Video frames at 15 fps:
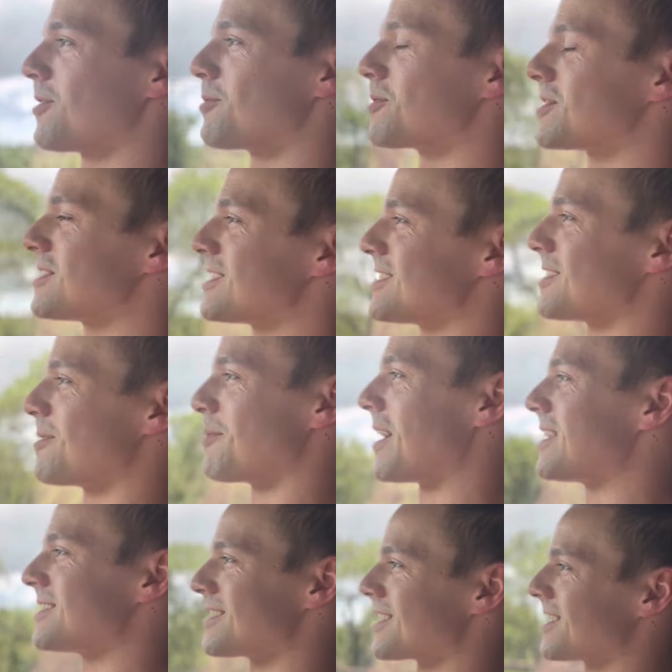which is
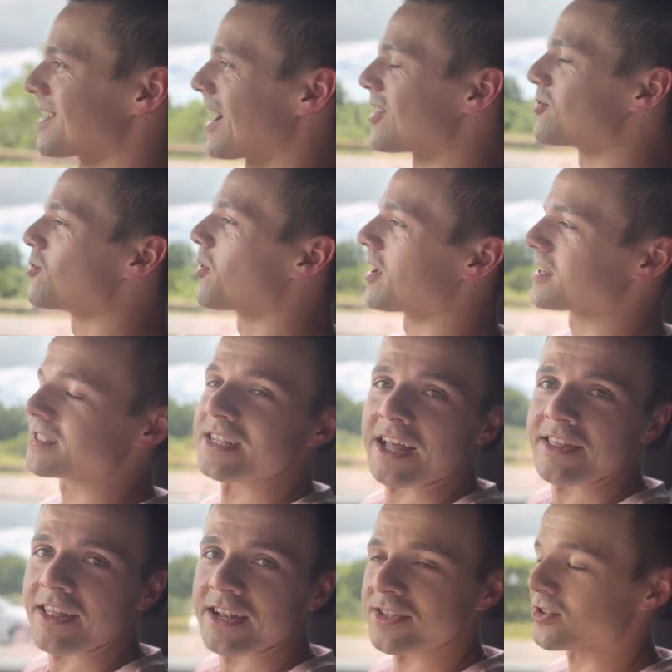amazing. I do
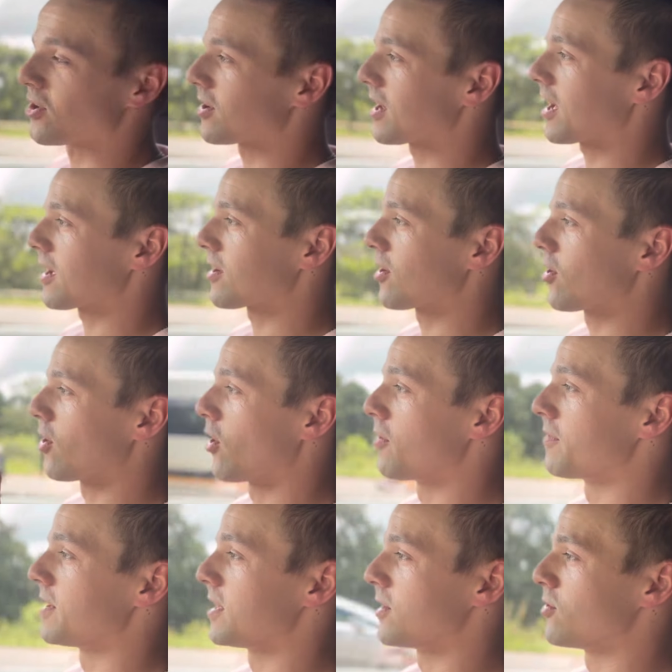understand that it's not like
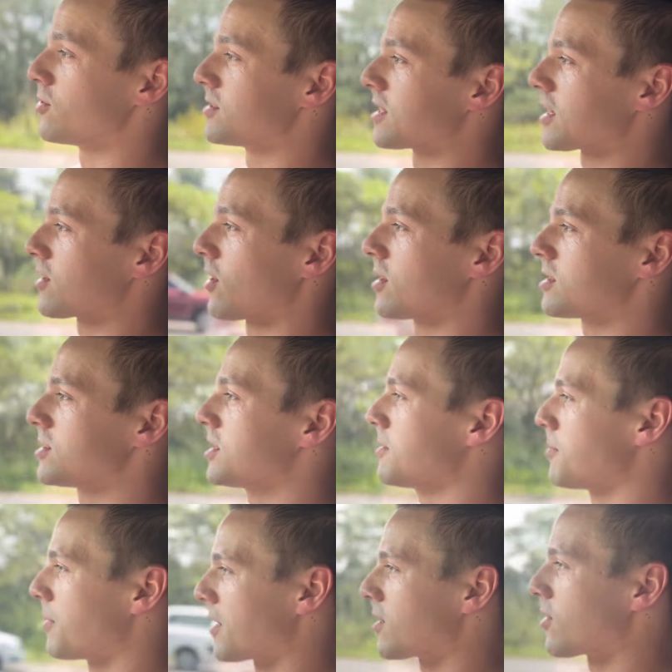overly new technology,
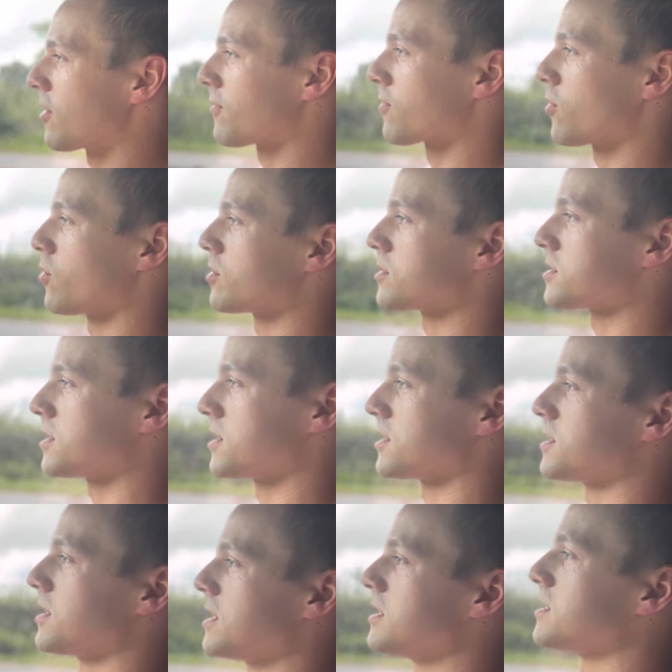but of course
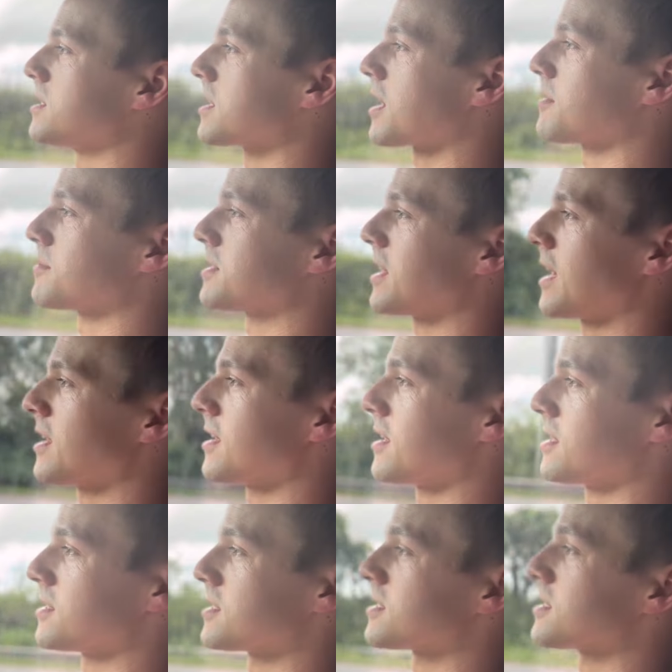this needs to come standard
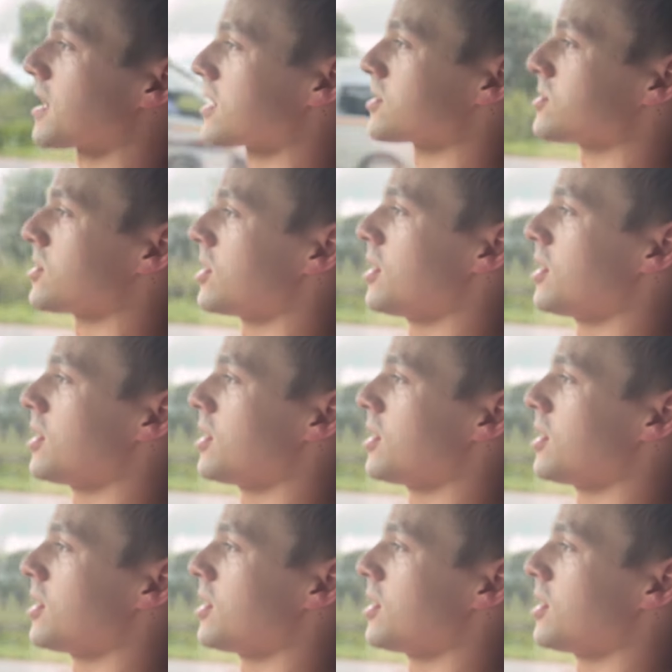in such